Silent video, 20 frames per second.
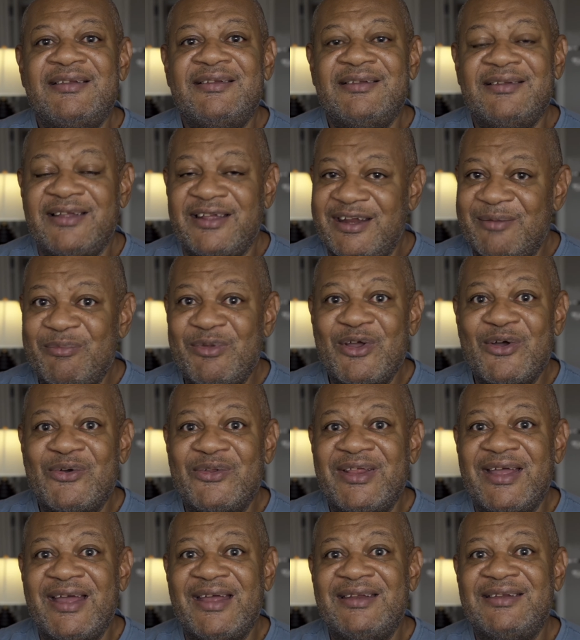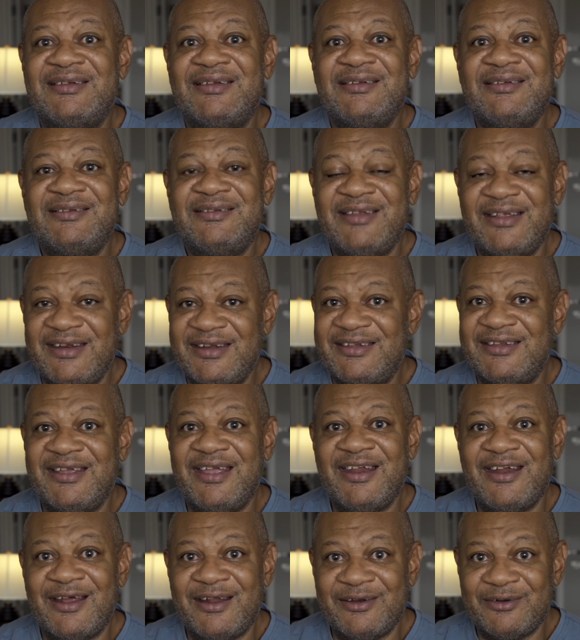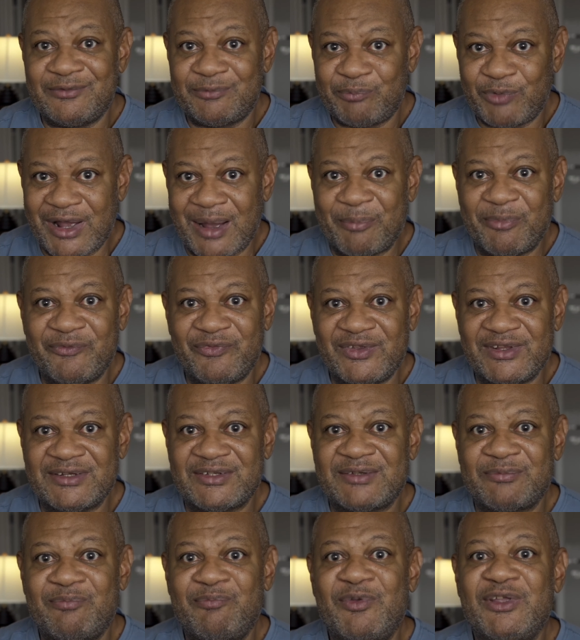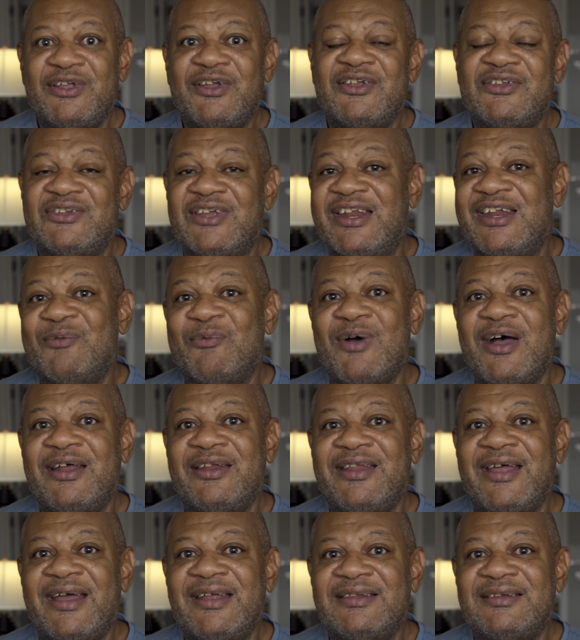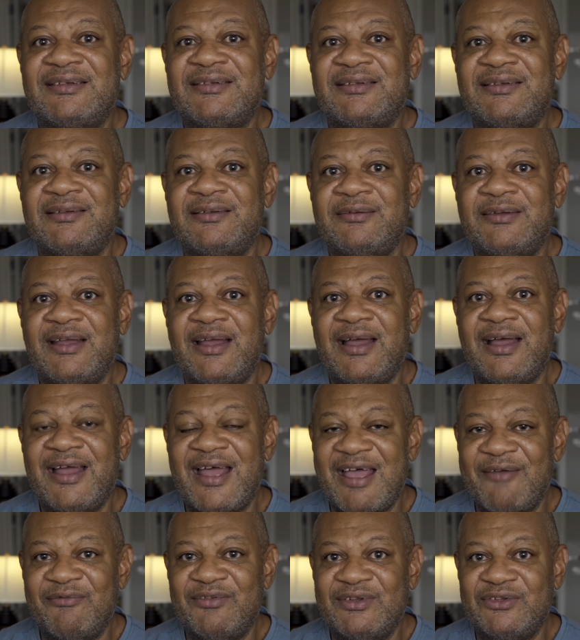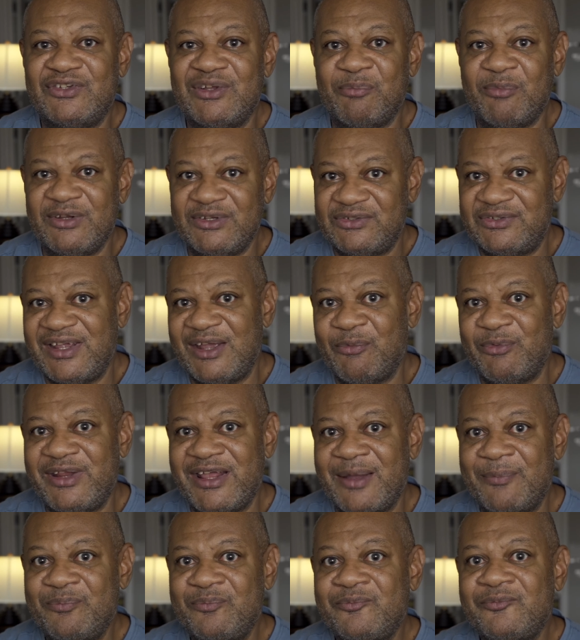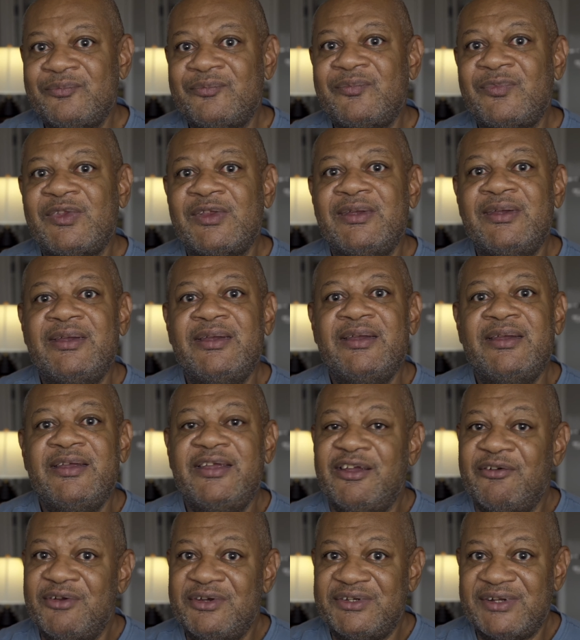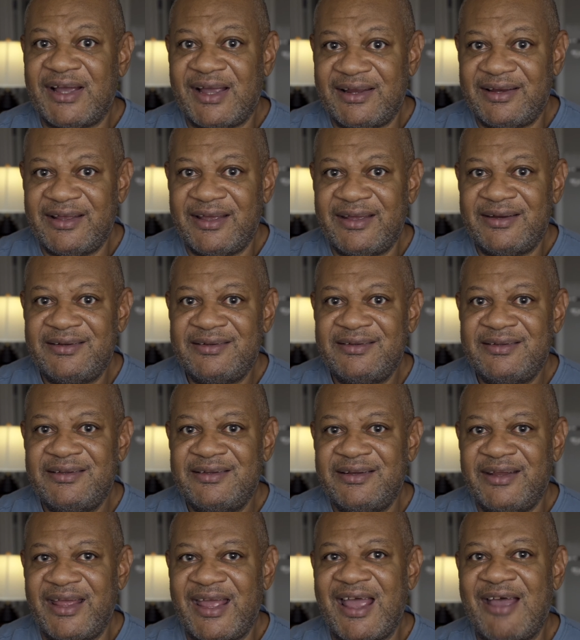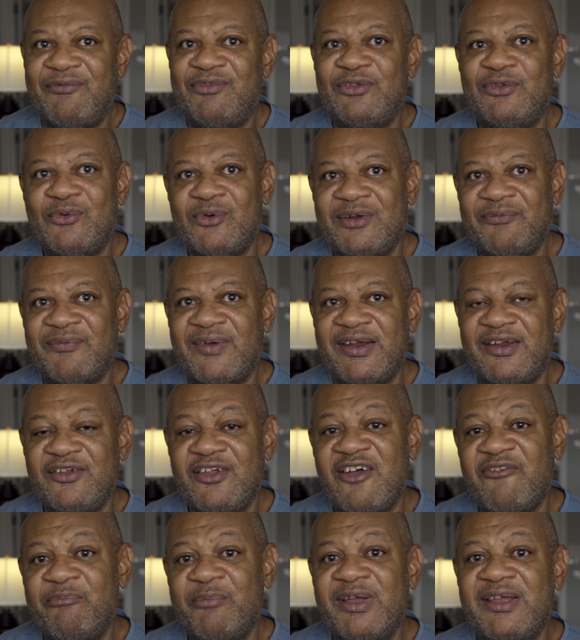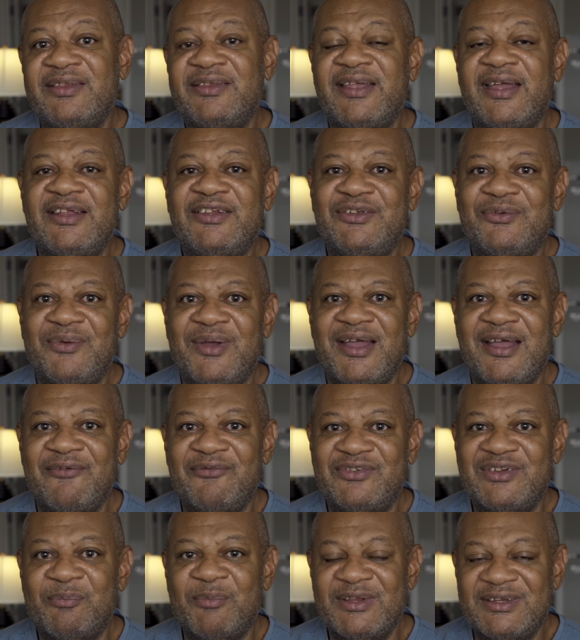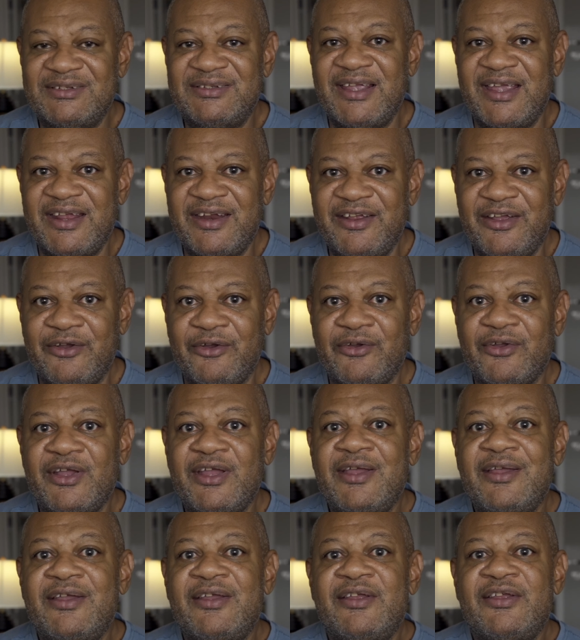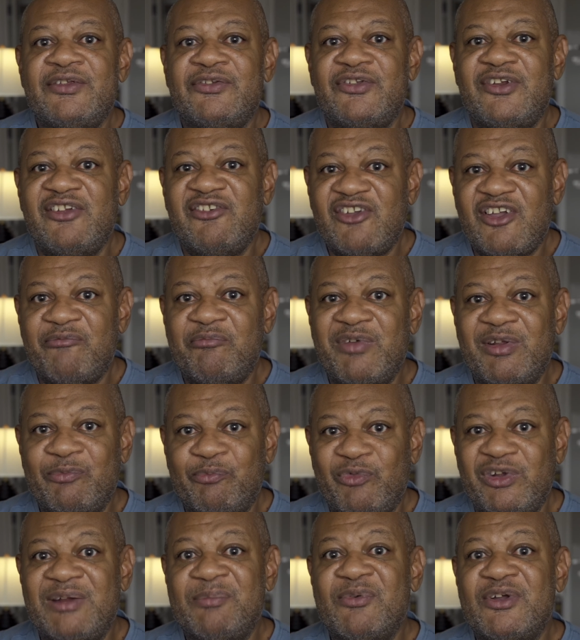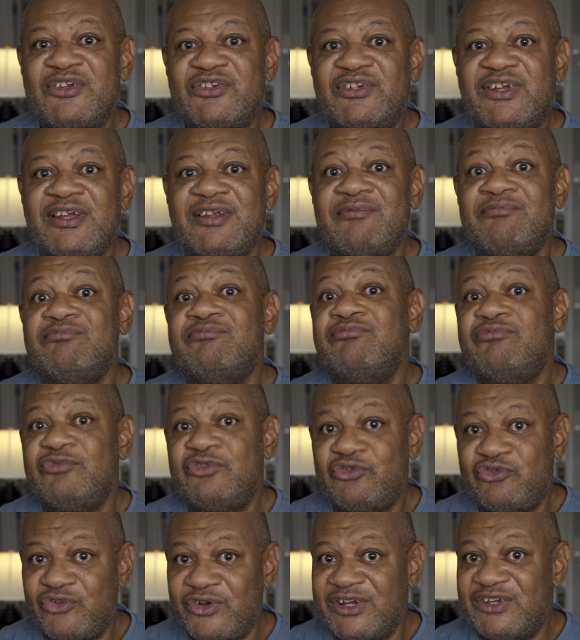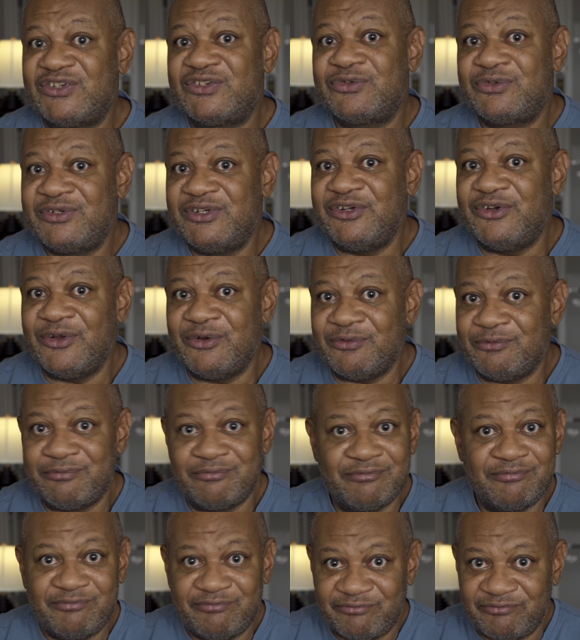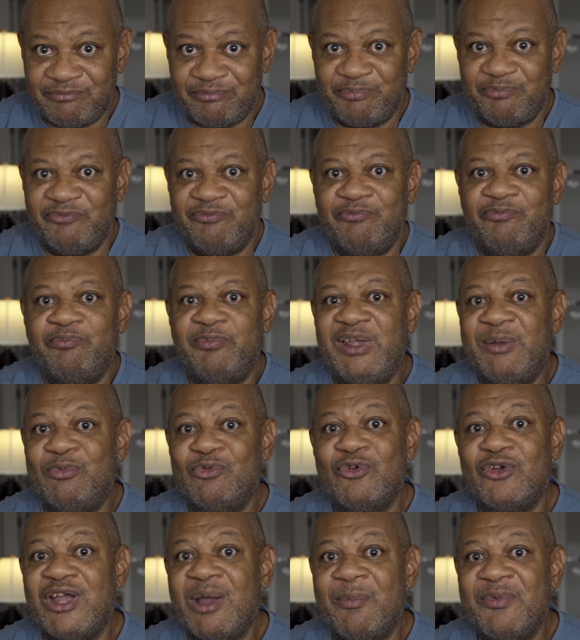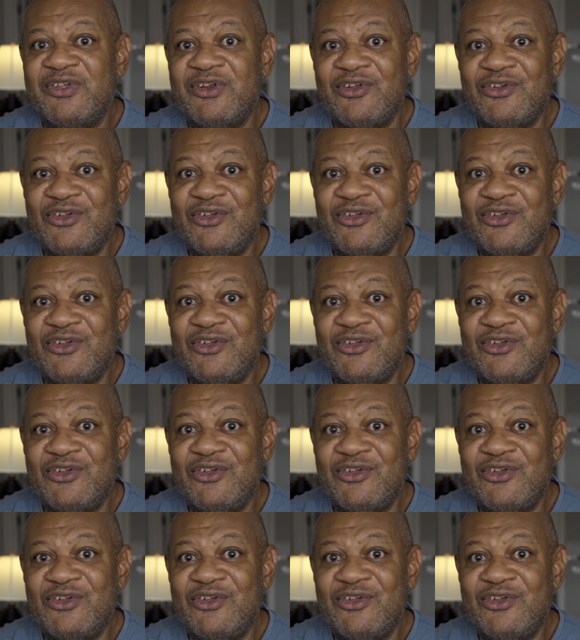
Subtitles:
let them know that they need to get on top of this, because anyone that's having someone stay with them here in Thailand, they have to notify the government that you have someone staying here, so the government pretty much can trace, people who come into the